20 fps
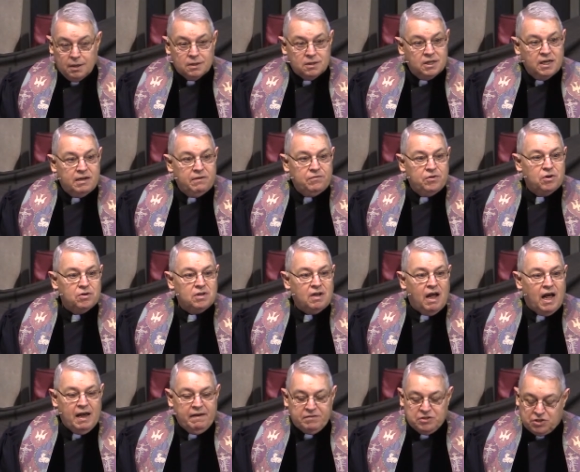Live your
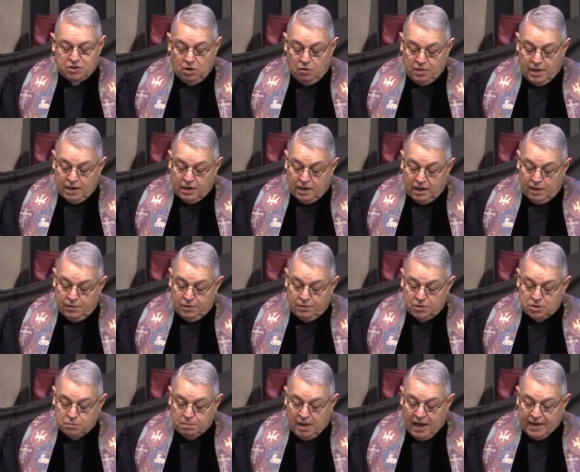life so that
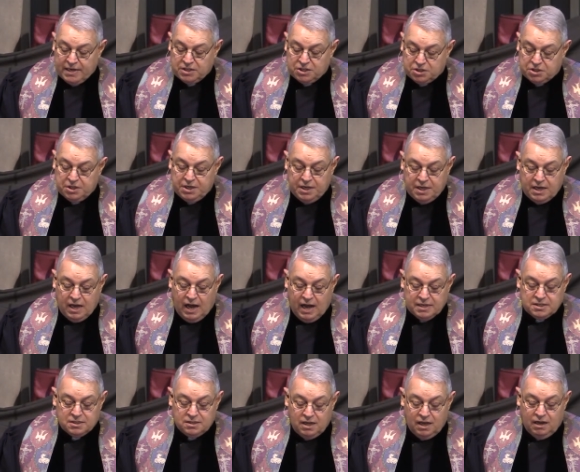others might see
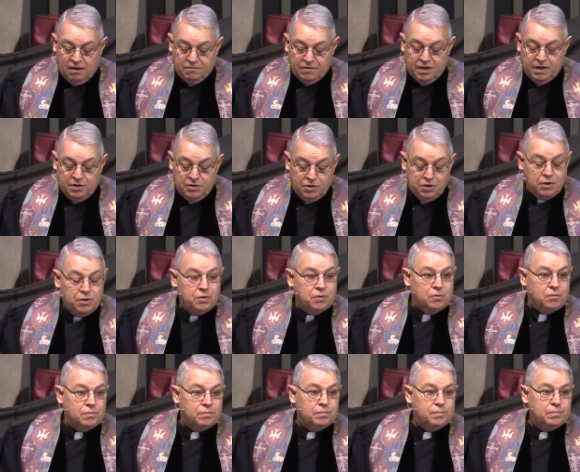God's love in
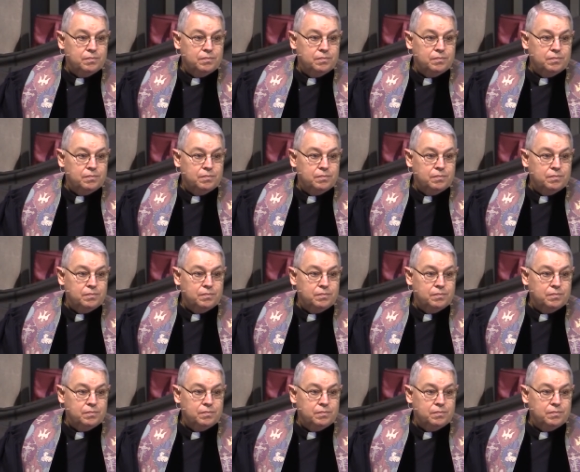you